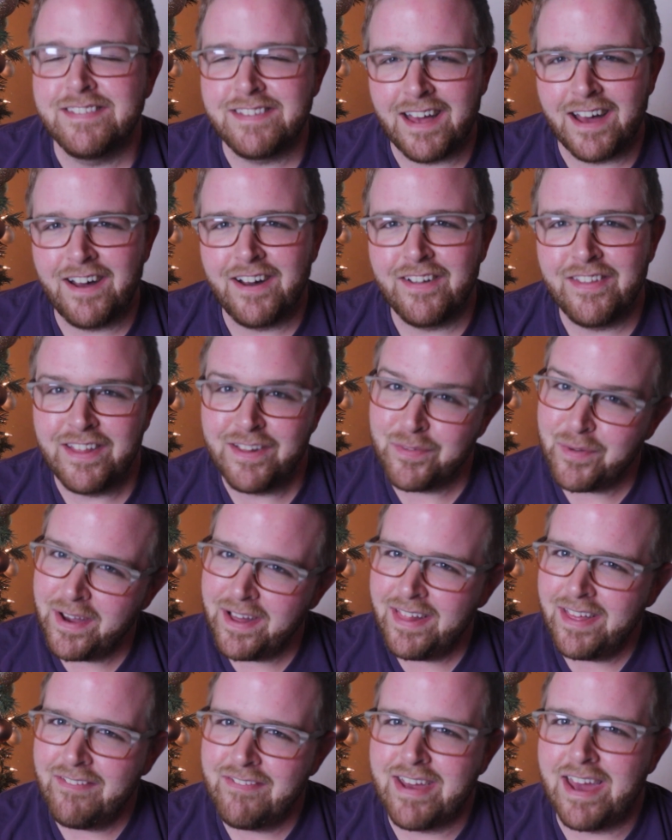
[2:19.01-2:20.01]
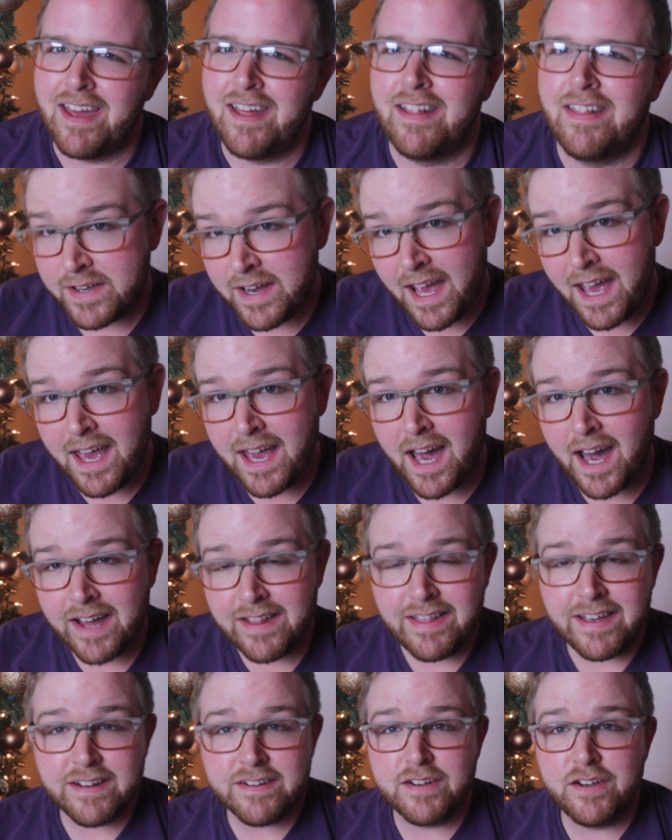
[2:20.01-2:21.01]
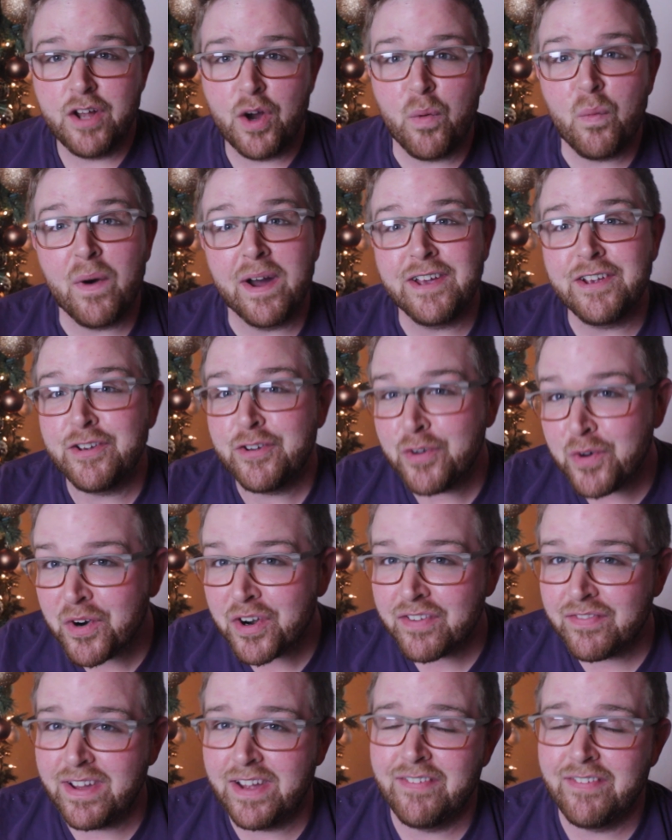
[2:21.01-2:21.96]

So that's why I love it. Today, I'd like to know what your